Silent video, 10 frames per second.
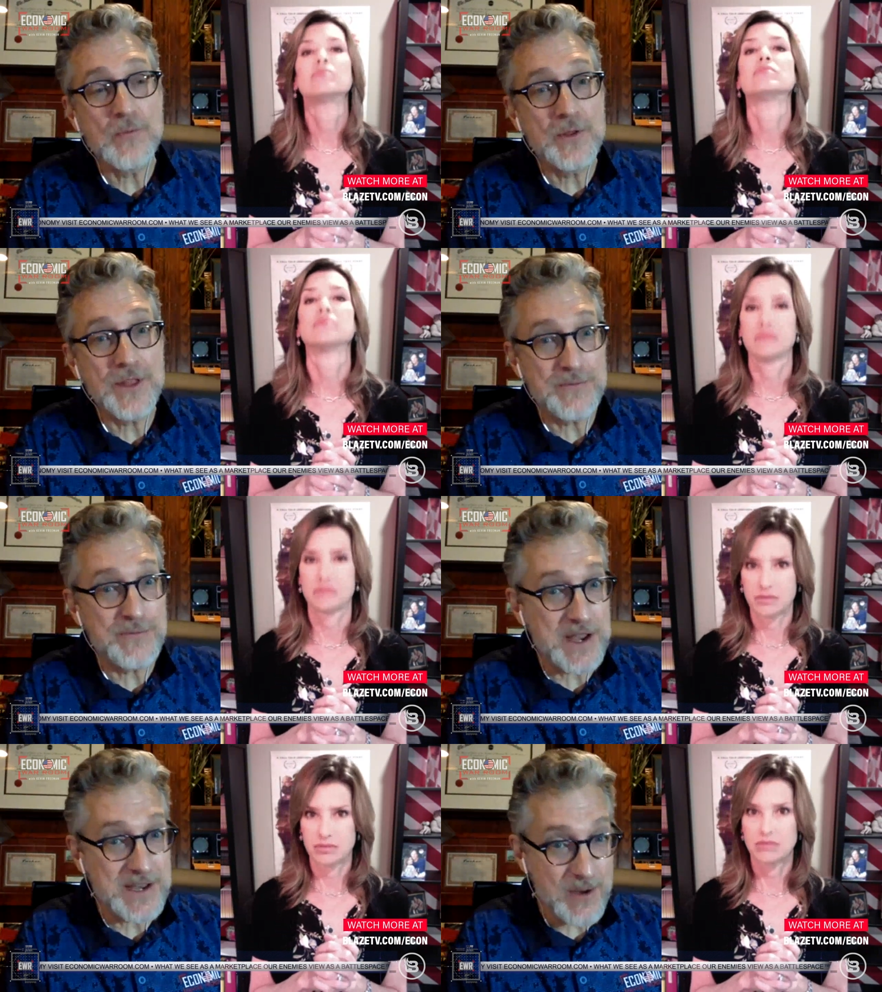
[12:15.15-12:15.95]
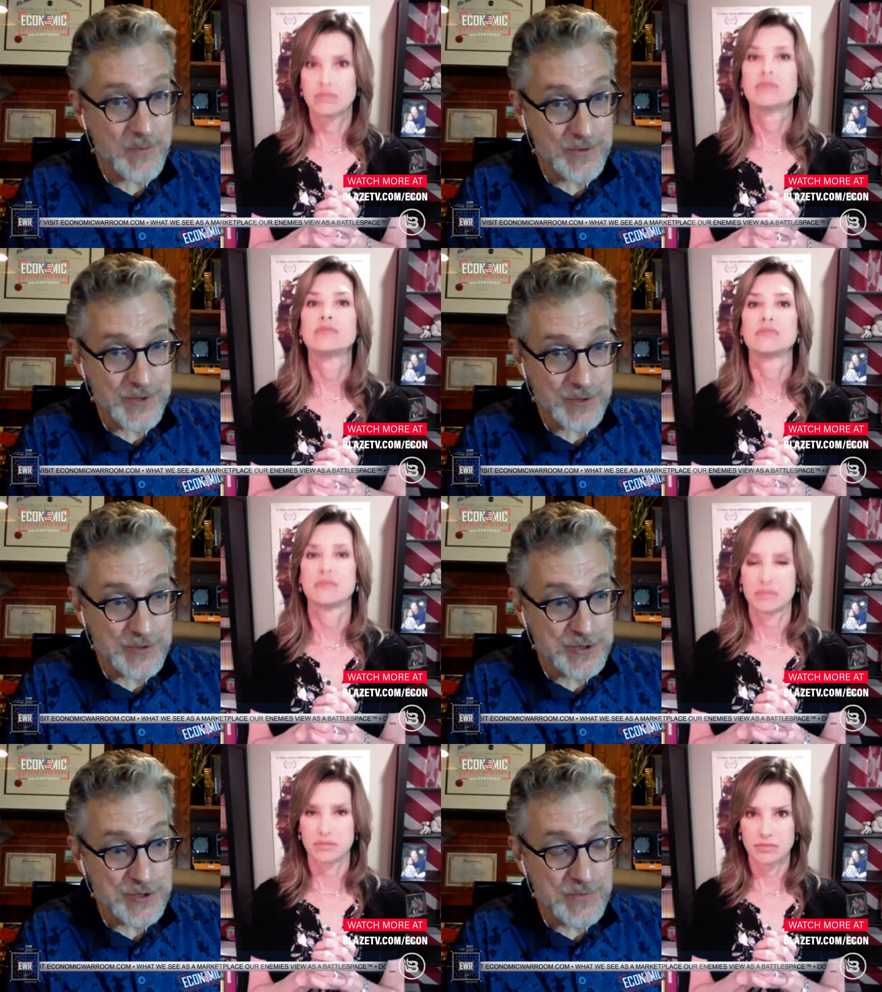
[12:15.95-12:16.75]
Speaker 1: And when they find out what
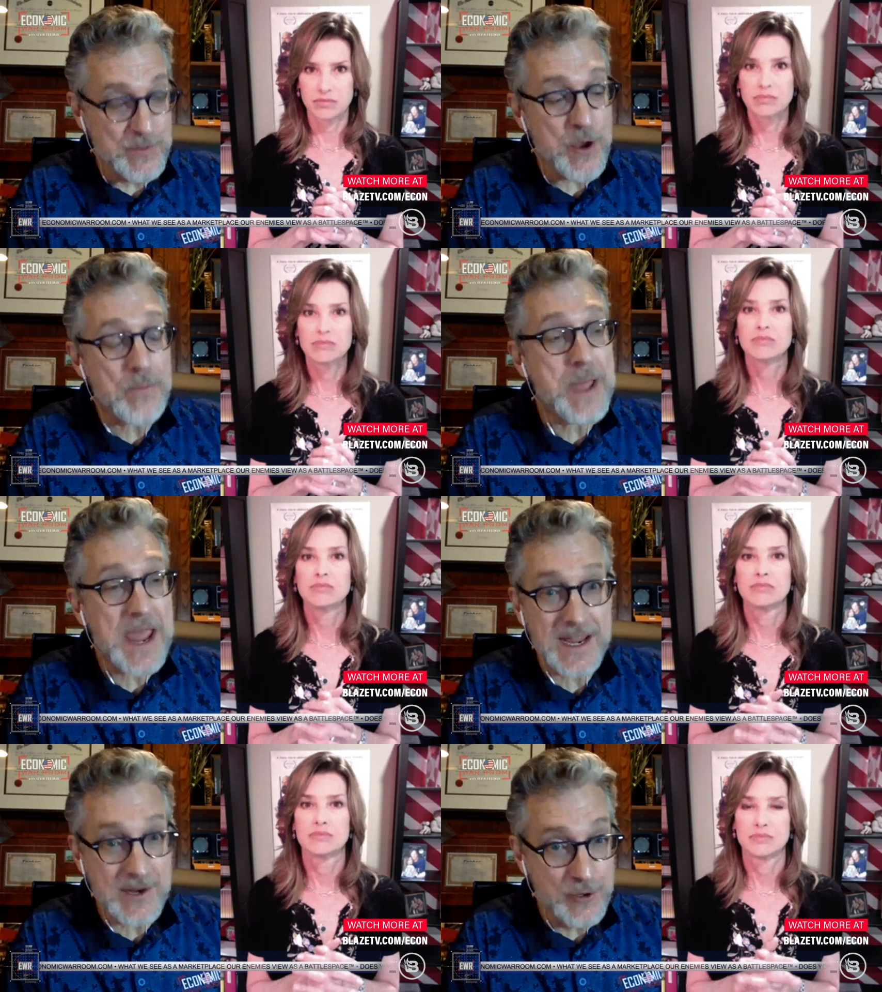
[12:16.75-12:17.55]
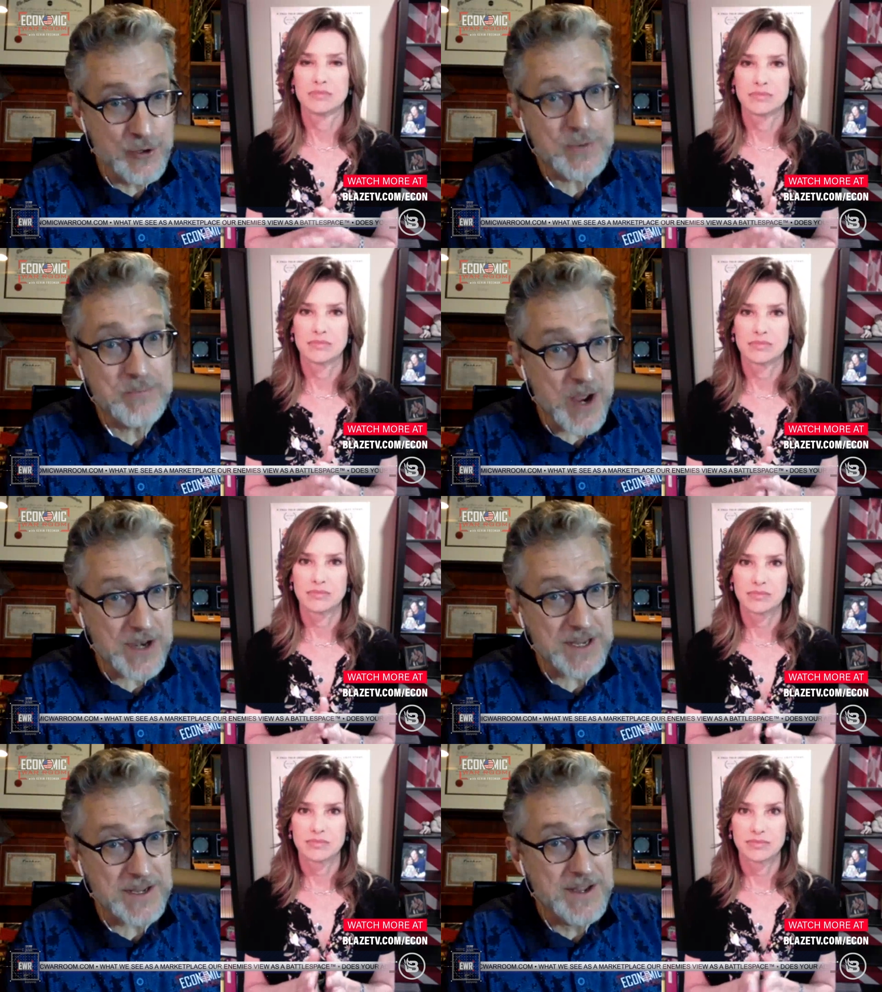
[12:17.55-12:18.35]
they're they're paying good
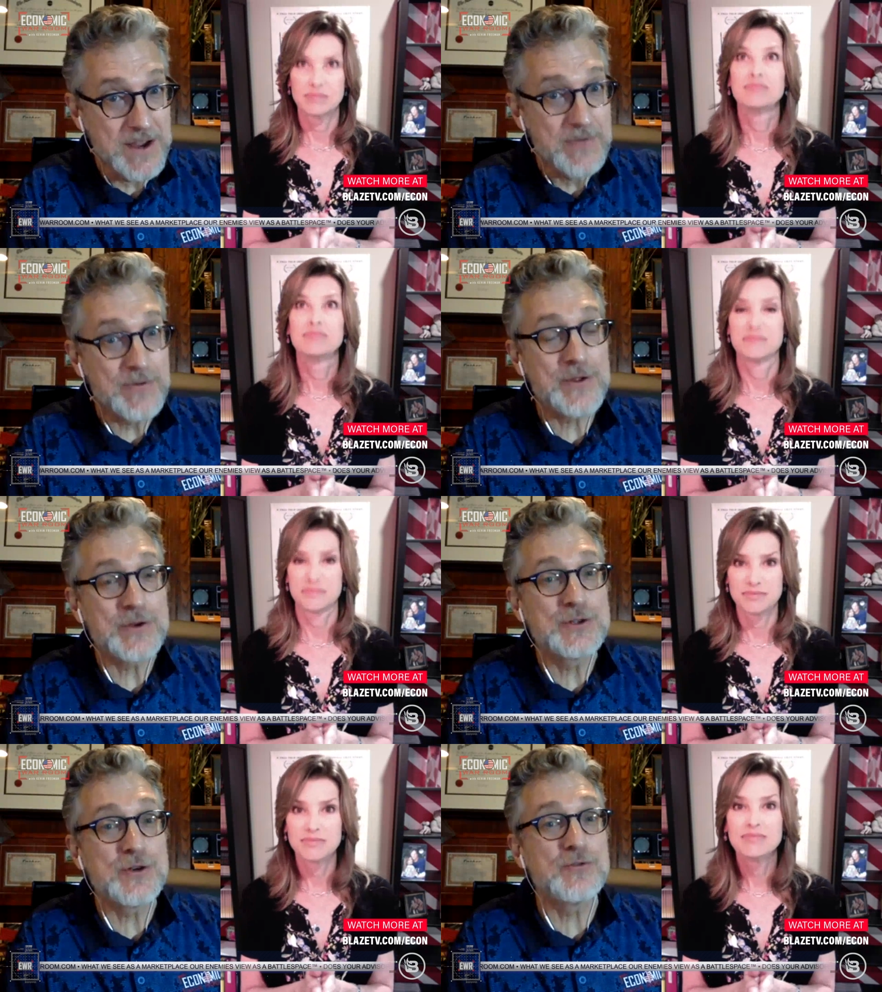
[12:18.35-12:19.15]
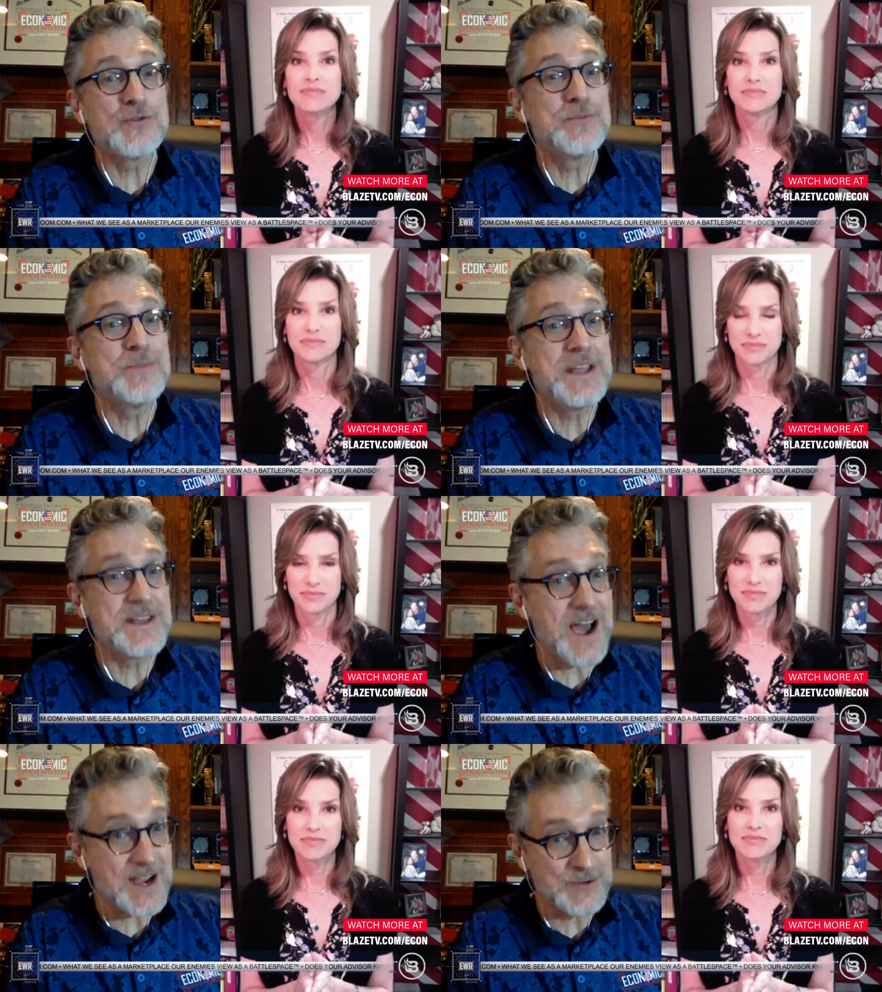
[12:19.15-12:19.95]
money for their children to be
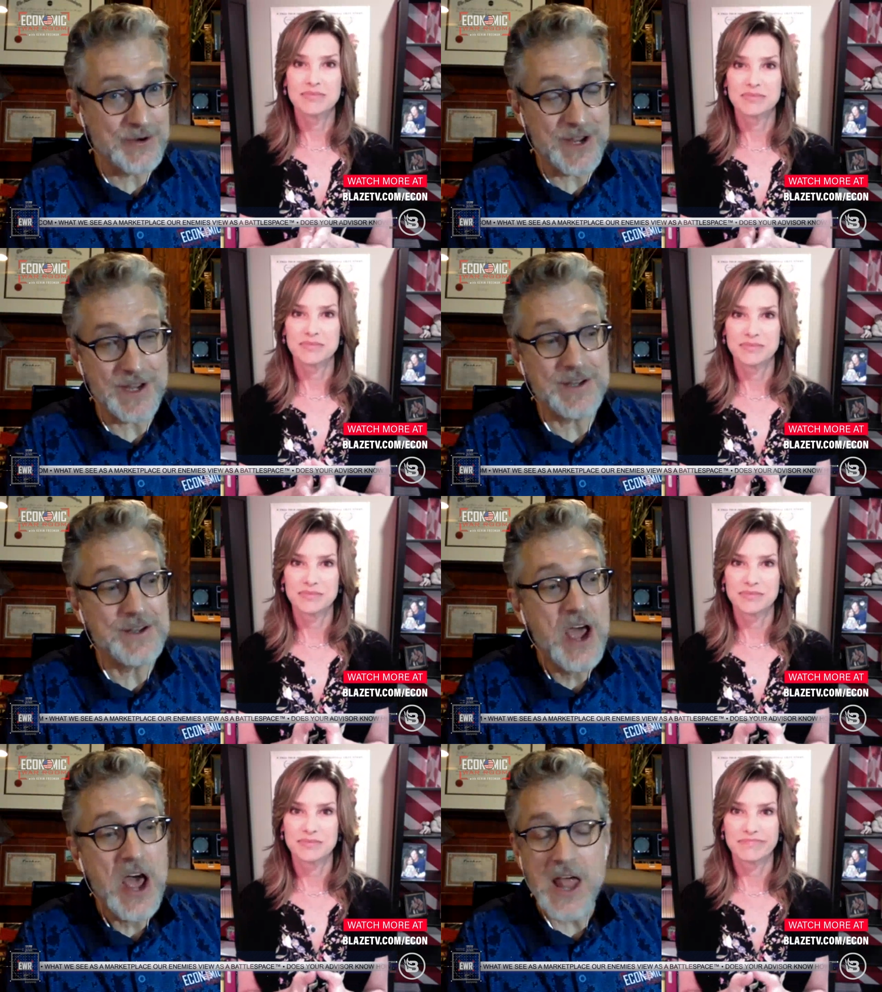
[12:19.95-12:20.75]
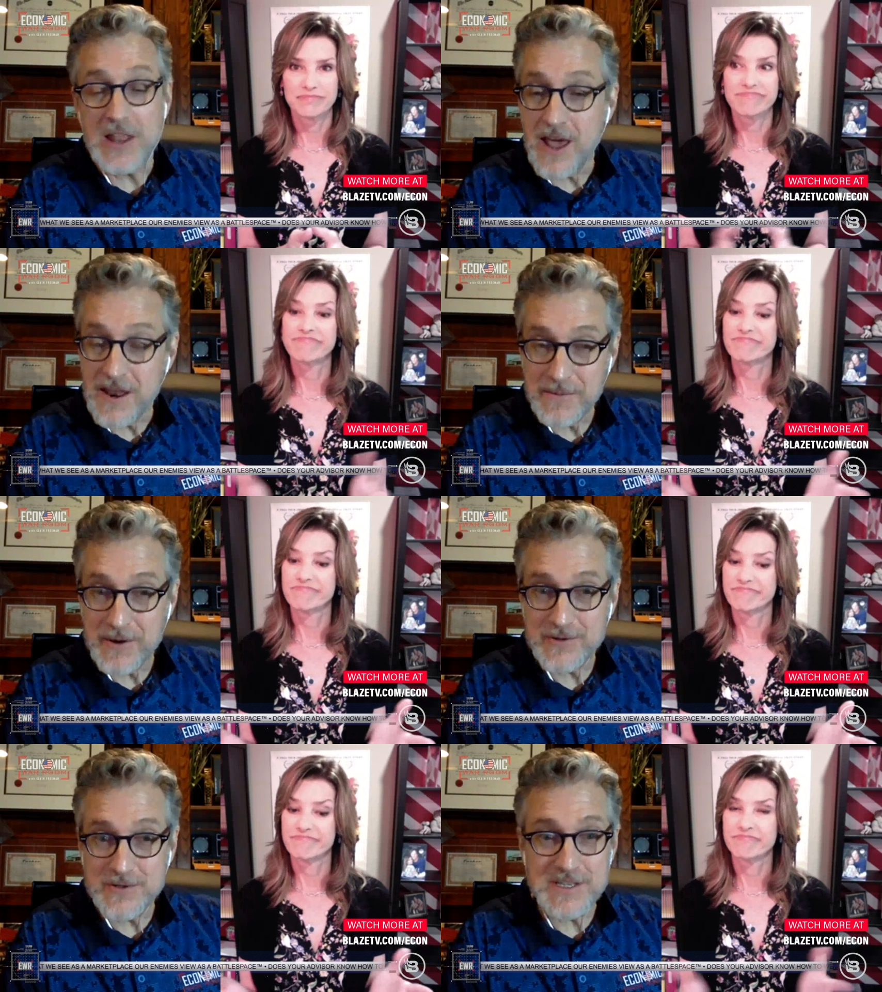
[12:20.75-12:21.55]
indoctrinated, a lot of
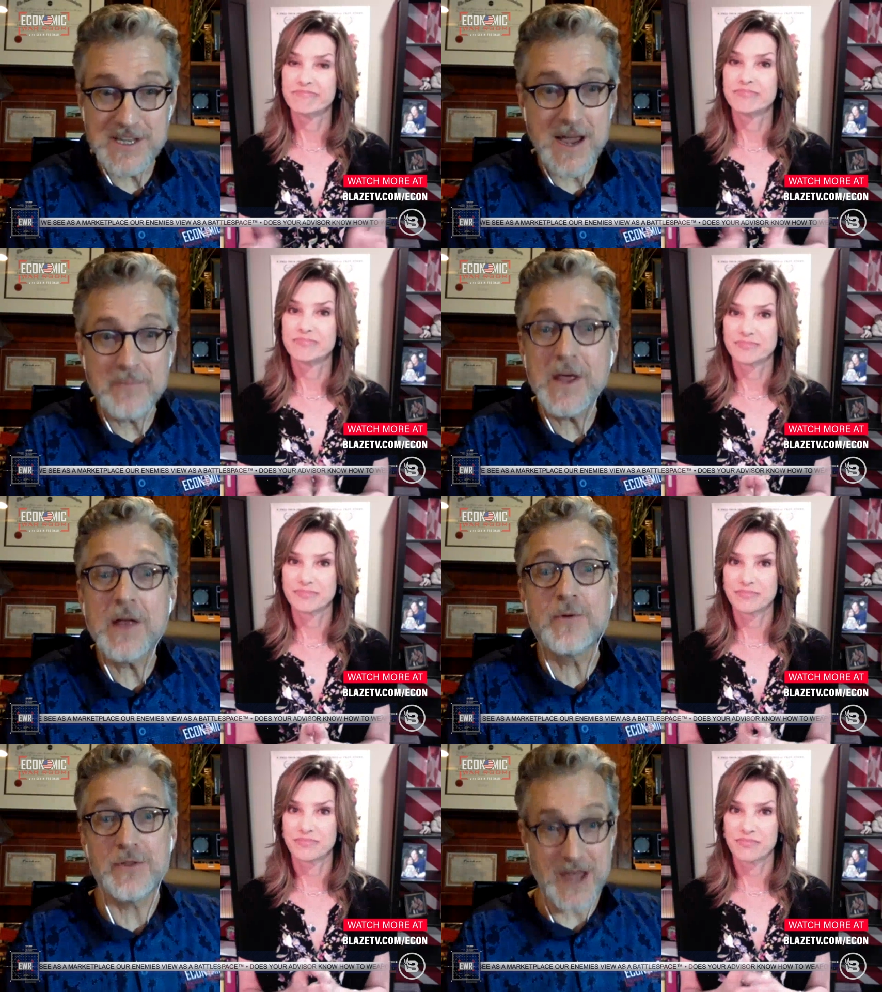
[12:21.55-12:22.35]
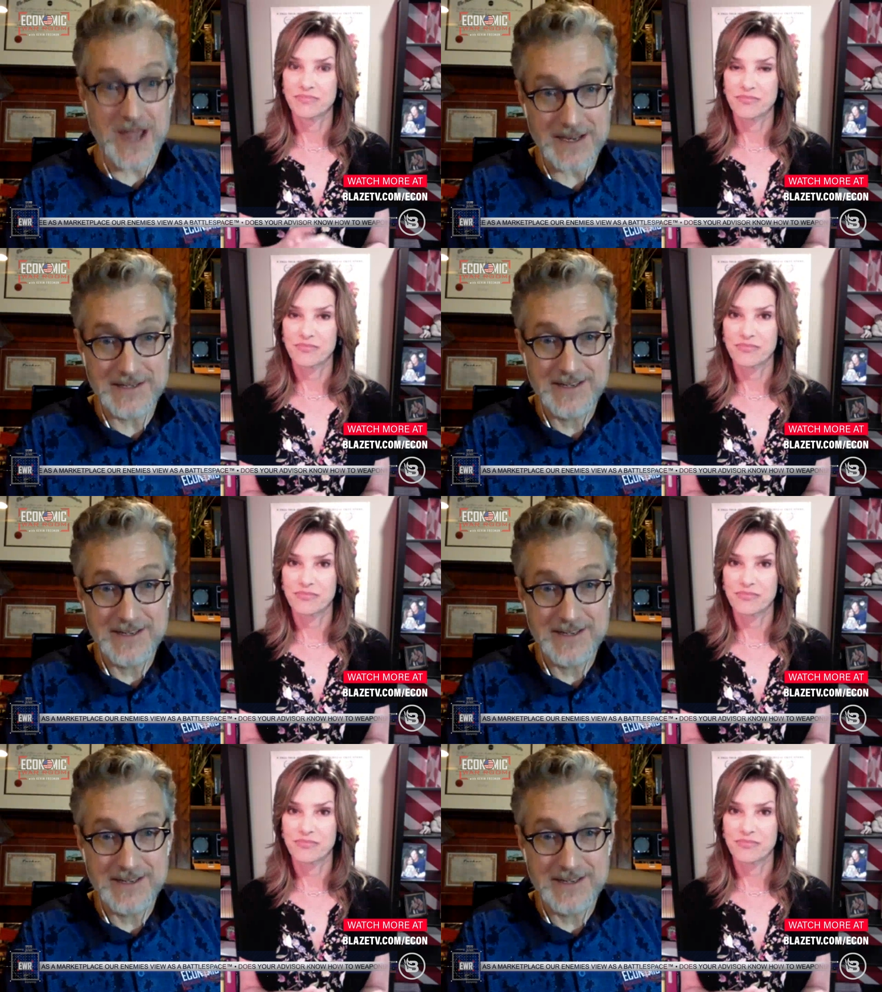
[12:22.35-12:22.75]
parents will say, I'm done with that.